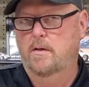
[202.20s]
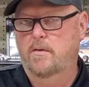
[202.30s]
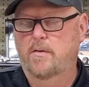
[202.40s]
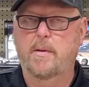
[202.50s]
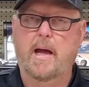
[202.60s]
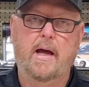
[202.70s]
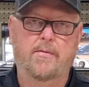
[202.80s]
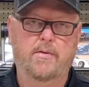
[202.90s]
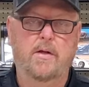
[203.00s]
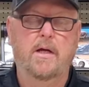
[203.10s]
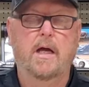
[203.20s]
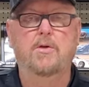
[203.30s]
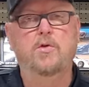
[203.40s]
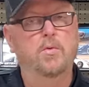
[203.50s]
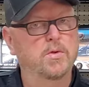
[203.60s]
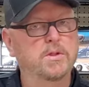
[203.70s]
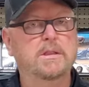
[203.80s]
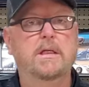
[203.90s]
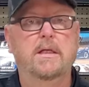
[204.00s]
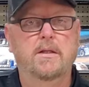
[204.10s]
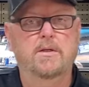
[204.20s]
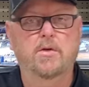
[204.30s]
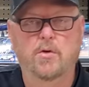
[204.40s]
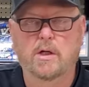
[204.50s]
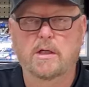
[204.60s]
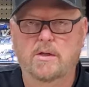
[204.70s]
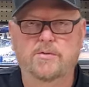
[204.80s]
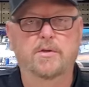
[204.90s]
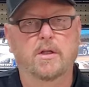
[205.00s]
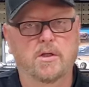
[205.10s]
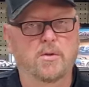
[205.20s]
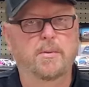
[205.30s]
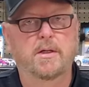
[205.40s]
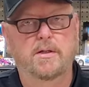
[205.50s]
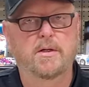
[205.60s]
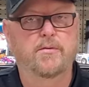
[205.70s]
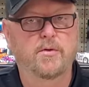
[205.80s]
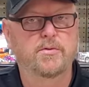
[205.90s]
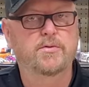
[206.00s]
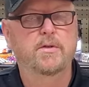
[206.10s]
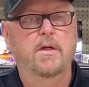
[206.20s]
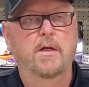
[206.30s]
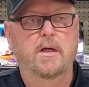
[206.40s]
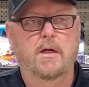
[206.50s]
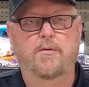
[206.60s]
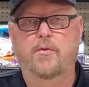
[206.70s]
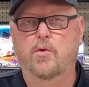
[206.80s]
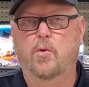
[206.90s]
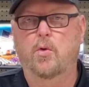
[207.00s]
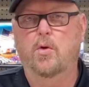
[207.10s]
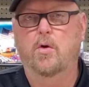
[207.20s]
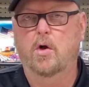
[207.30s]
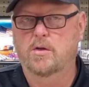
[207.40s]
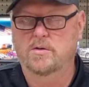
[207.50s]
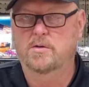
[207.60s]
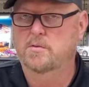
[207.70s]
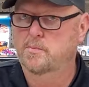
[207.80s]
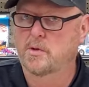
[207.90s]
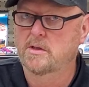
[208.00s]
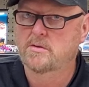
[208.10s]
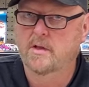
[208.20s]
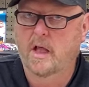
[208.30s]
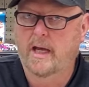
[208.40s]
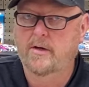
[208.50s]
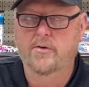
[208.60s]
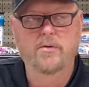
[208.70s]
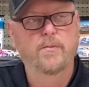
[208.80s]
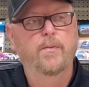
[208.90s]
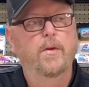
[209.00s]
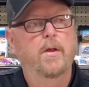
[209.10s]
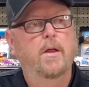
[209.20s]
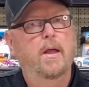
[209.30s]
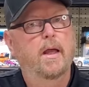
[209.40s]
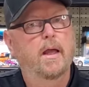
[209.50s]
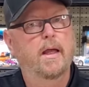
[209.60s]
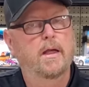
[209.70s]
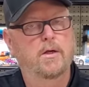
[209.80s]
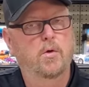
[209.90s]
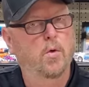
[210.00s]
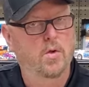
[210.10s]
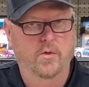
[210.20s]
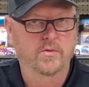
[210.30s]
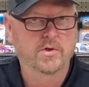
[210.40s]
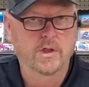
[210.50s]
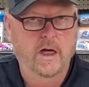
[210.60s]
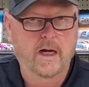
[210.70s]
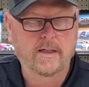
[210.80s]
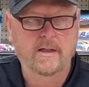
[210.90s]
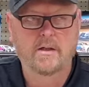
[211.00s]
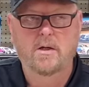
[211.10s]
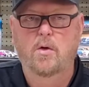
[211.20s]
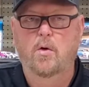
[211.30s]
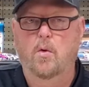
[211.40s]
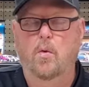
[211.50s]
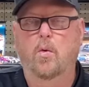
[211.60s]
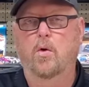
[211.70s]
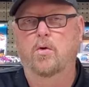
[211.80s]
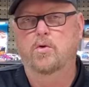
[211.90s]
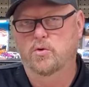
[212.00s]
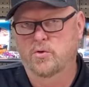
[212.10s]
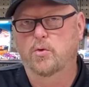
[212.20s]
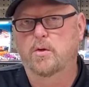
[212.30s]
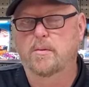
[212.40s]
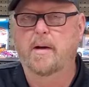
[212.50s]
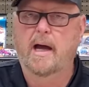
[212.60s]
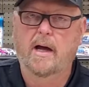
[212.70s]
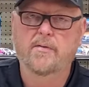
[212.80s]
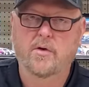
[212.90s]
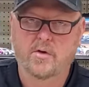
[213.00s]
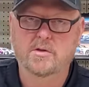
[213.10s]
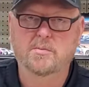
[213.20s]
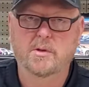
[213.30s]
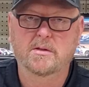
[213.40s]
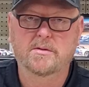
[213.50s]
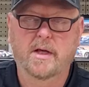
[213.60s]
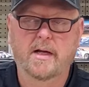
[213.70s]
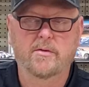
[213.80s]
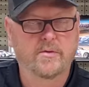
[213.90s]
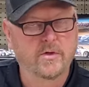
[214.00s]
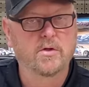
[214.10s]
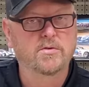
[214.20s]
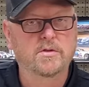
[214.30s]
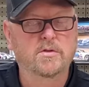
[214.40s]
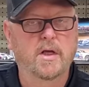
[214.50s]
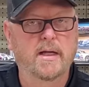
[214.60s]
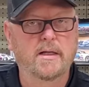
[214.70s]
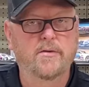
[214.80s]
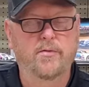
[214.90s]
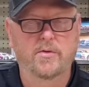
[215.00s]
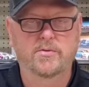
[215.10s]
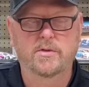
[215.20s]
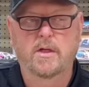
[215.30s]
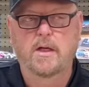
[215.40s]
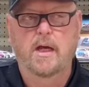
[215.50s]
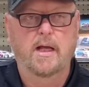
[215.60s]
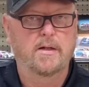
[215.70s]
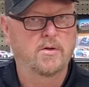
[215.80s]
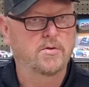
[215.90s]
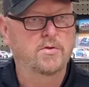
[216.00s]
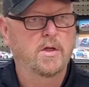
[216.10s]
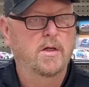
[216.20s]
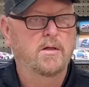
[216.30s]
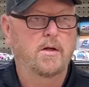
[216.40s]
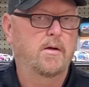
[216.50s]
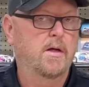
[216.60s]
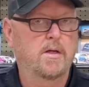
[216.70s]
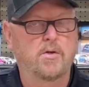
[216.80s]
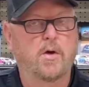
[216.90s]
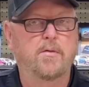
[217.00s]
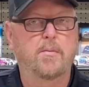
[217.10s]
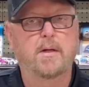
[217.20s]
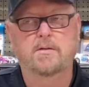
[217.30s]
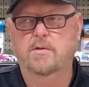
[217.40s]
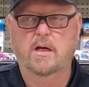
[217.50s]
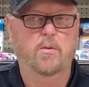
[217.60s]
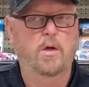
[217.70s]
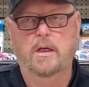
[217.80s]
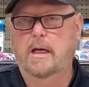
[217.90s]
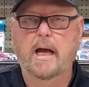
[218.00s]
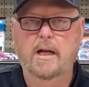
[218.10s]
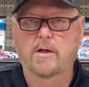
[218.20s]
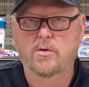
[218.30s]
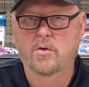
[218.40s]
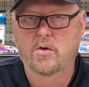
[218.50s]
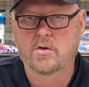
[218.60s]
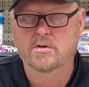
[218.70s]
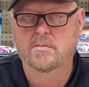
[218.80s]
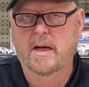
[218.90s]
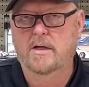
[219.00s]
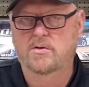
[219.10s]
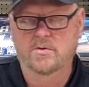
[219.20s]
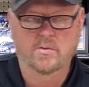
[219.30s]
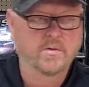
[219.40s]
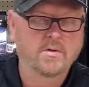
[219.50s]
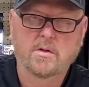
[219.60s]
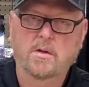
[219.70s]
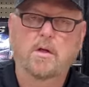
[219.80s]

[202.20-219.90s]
the math, and you will see that there is a little bit of difference if you're on a spring slider, a coilover shock, or you're doing the math on a spring slider. There is a slight difference, and there's, everybody's like, well, you got to do it on a smasher. Well, if